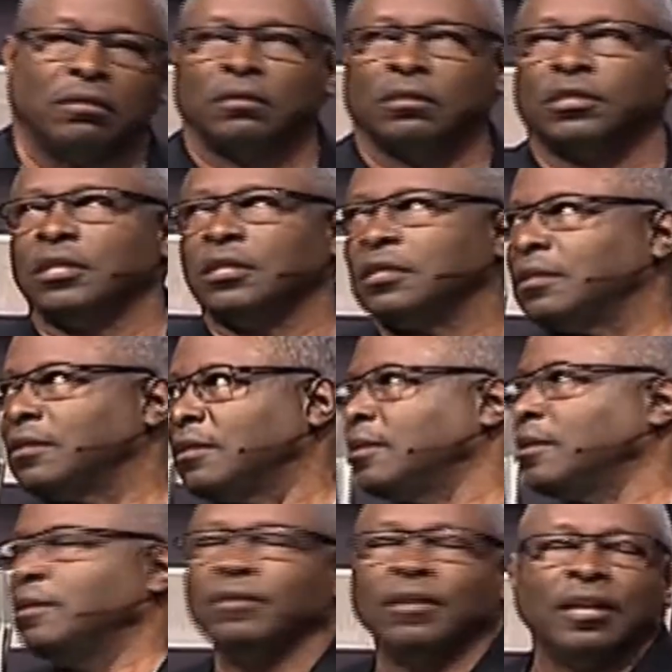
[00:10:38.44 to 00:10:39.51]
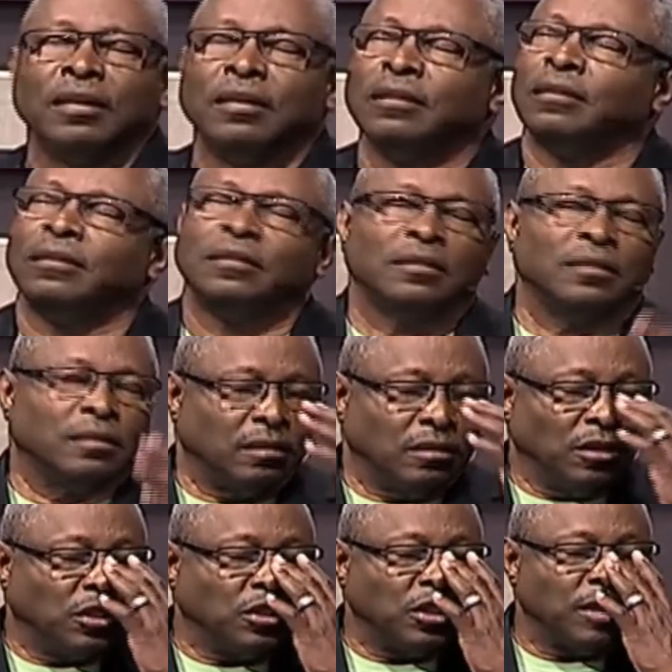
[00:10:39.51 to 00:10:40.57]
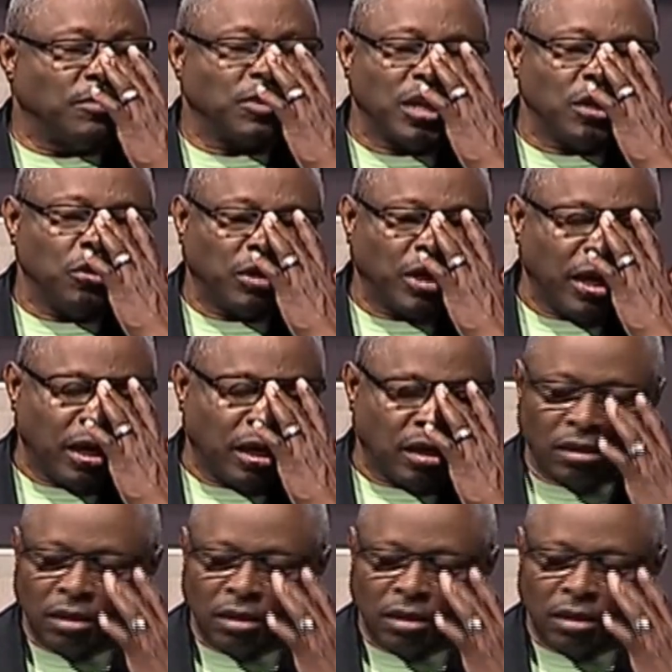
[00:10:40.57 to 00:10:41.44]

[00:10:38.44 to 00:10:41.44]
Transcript: Jesus, look at your neighbor and say, you can't.